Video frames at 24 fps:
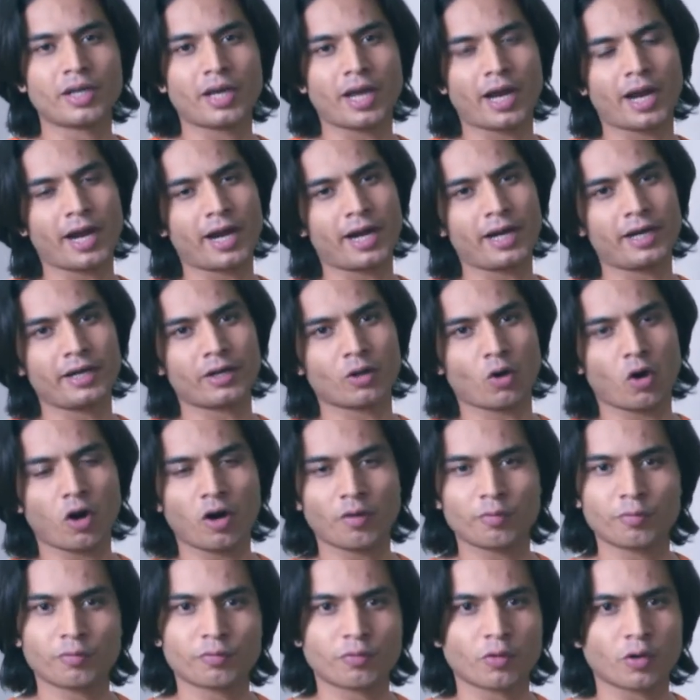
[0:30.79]
and
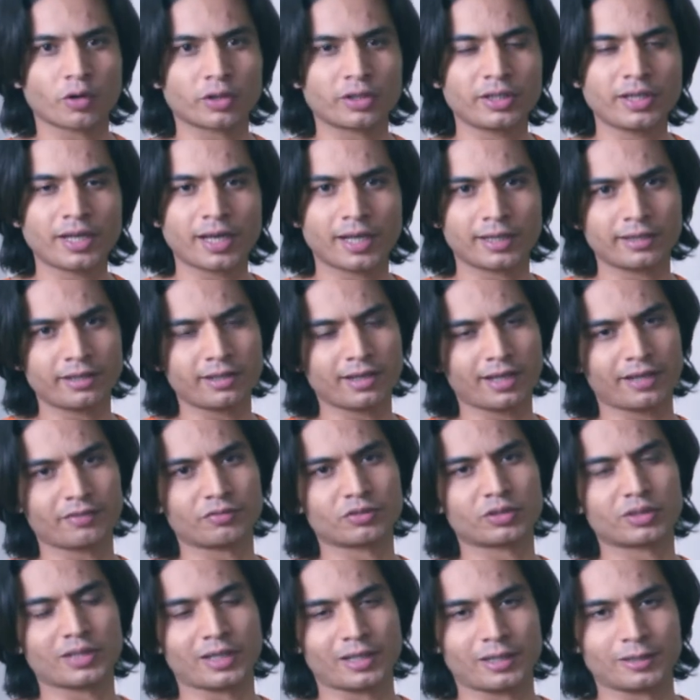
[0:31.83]
opt for the healthy
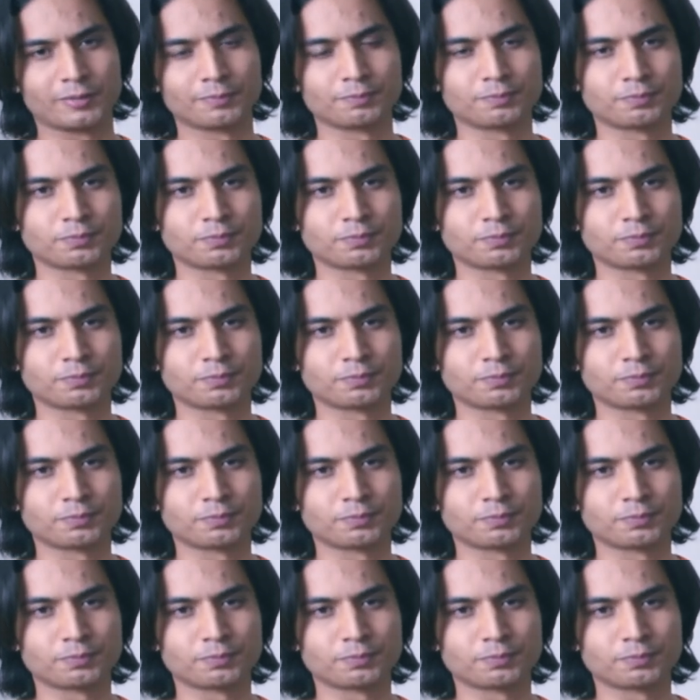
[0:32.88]
lifestyle.